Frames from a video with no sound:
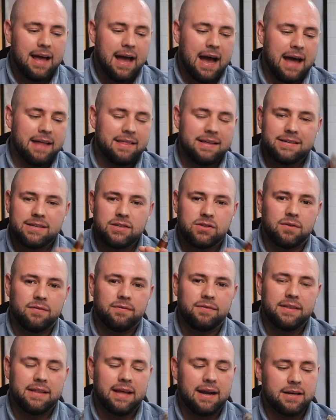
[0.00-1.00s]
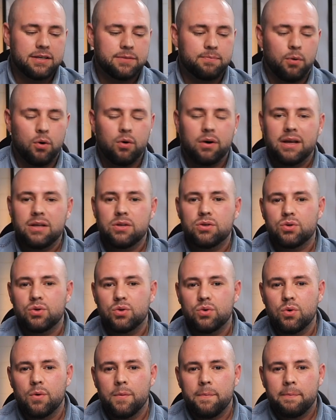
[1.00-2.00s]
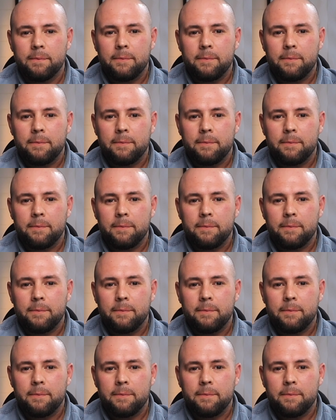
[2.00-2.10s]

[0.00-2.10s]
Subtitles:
and this is something that I spoke into